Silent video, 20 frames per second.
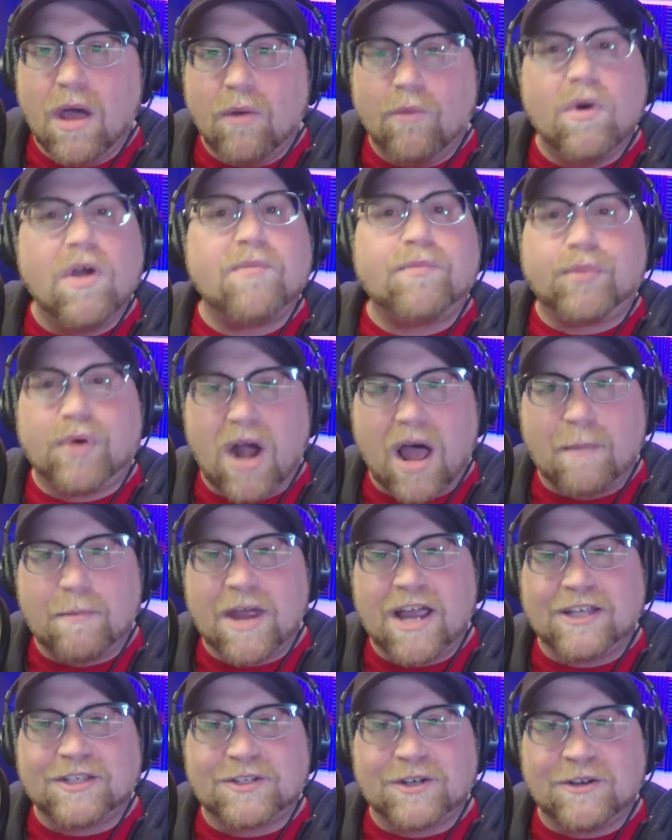with prop
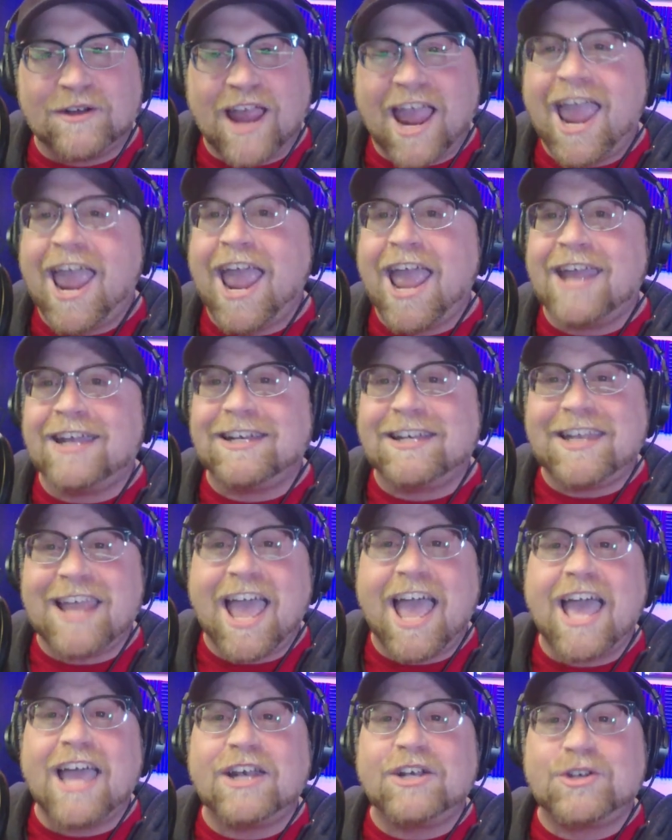master and
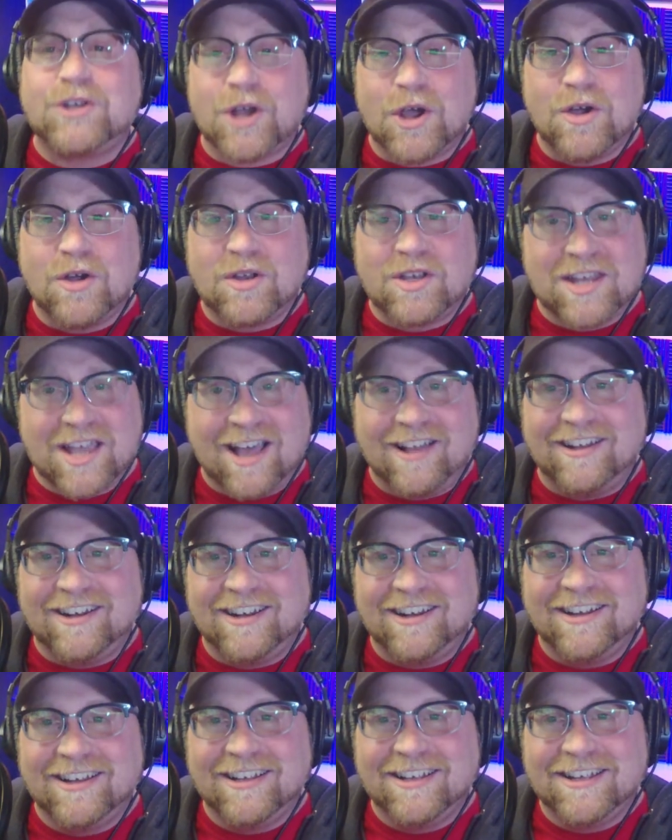dad joke
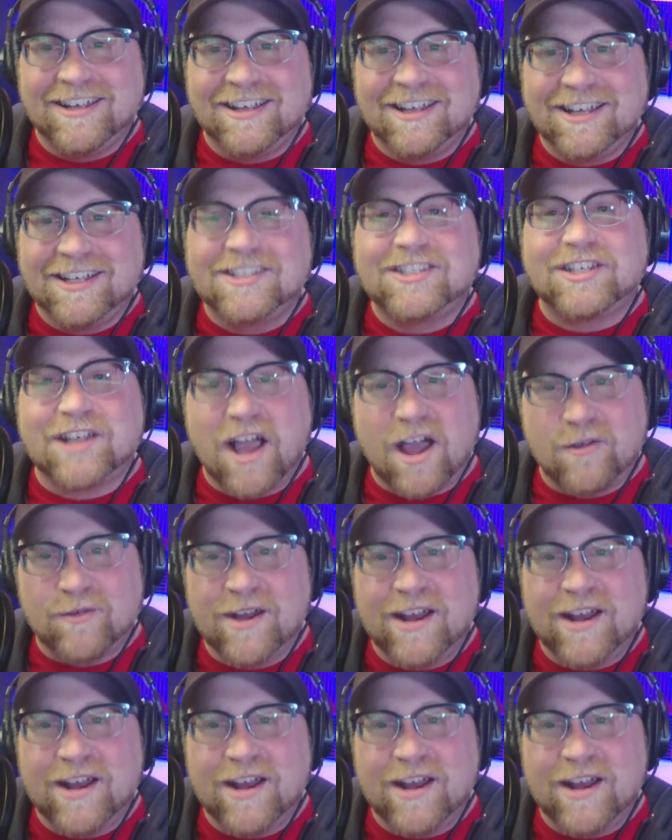teller, Scott